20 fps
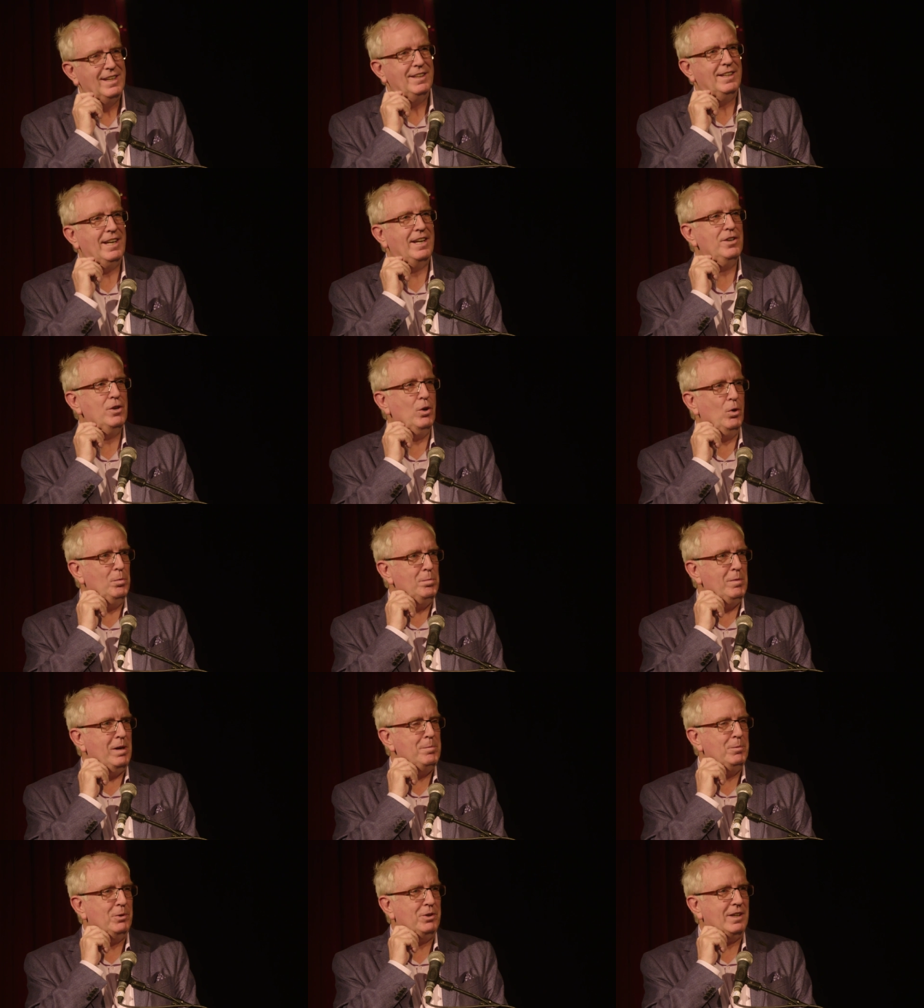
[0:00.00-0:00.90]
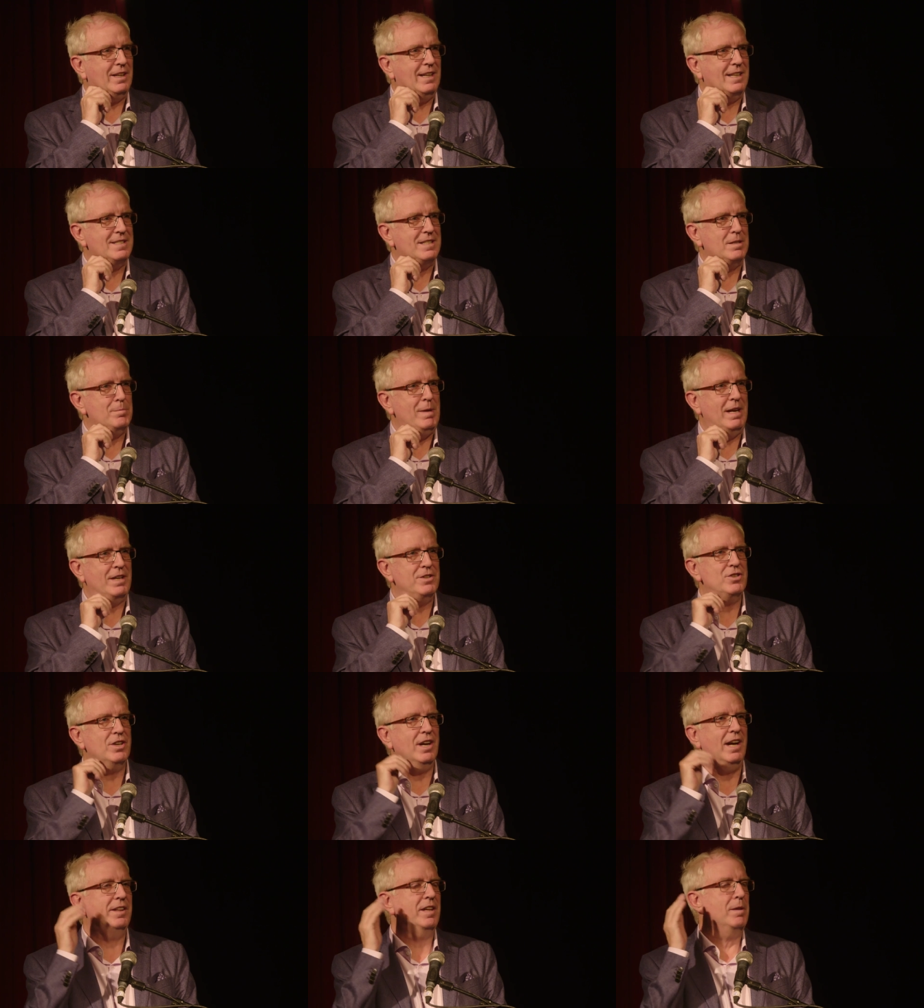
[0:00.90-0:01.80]
They know my mother has
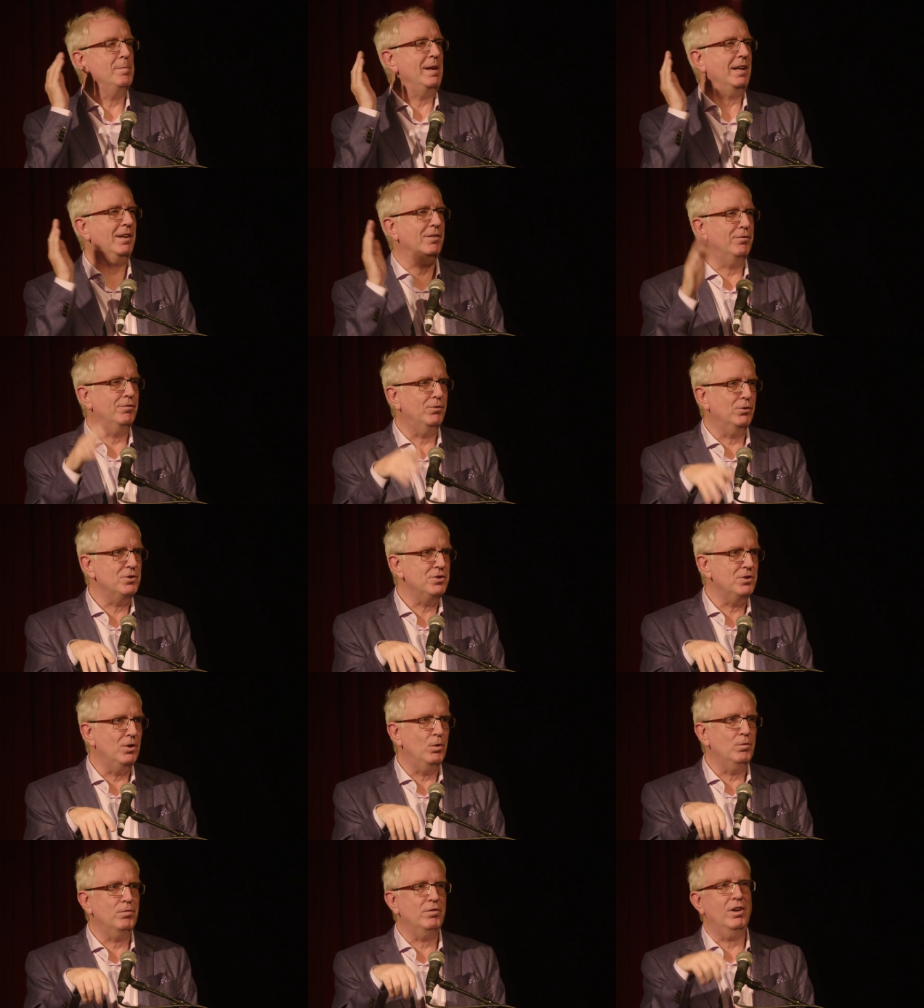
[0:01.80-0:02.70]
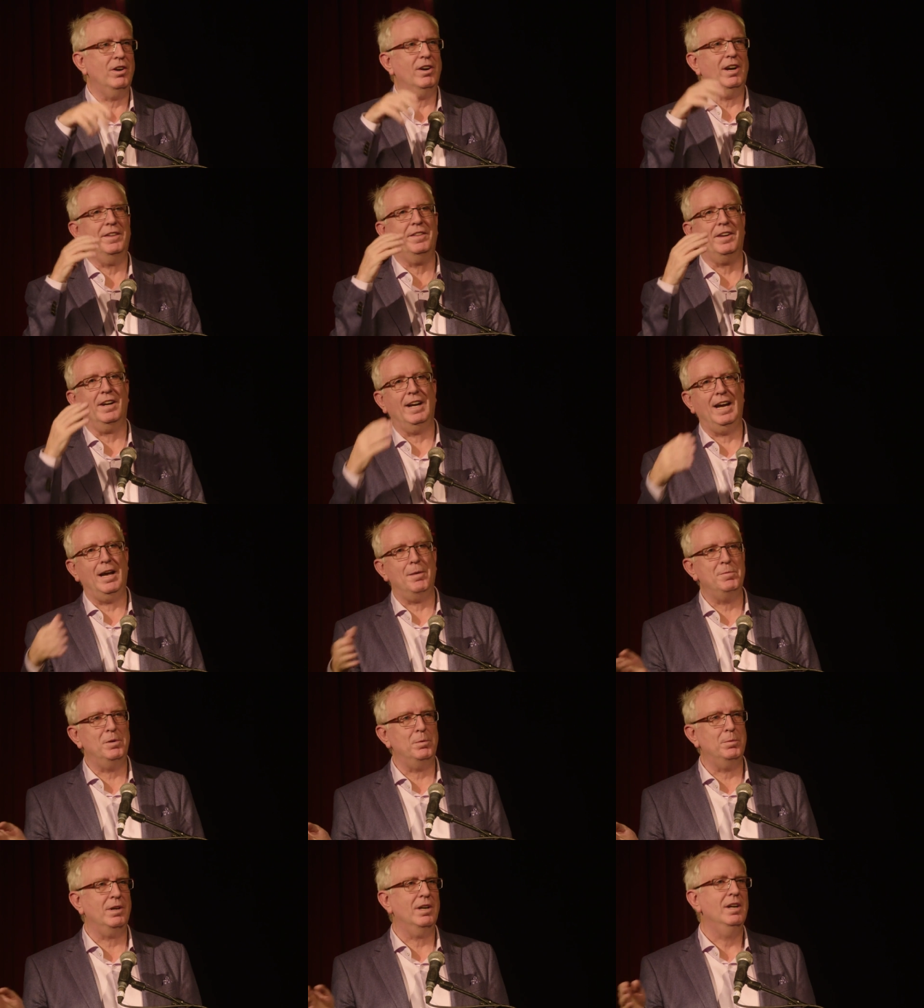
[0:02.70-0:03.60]
dementia, and they make a fuss over her, and they're
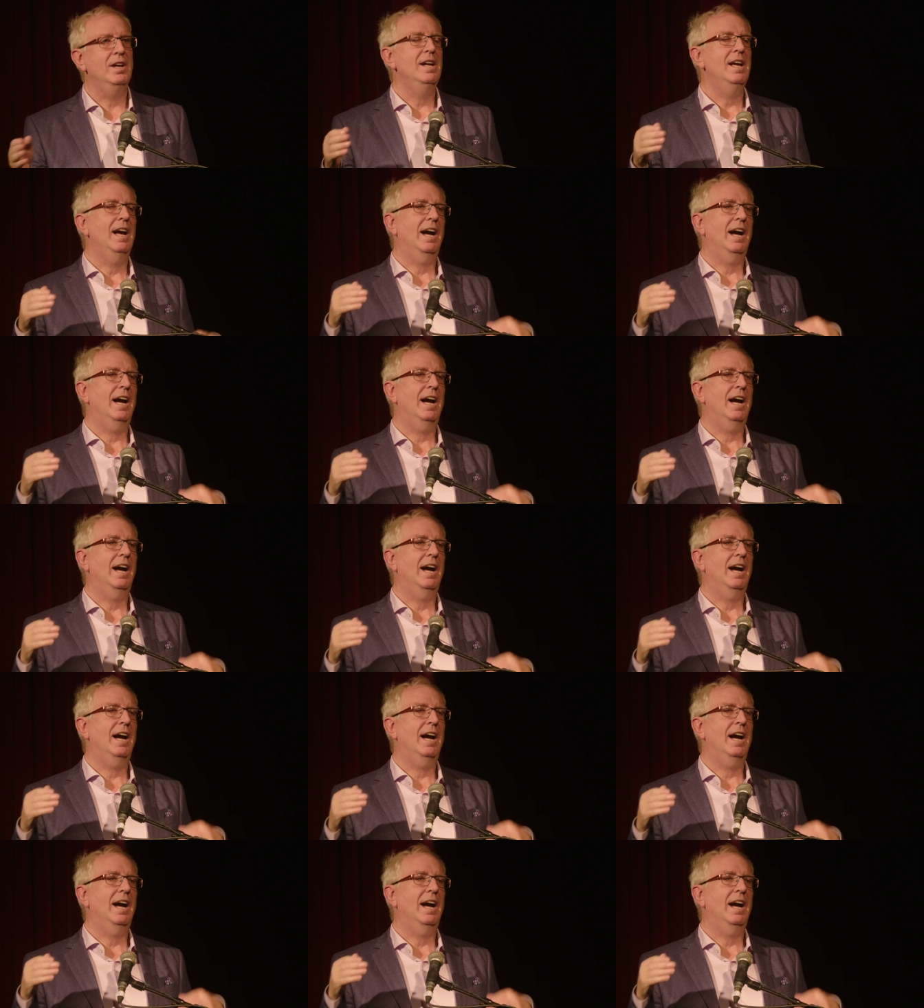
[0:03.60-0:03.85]
happy with her,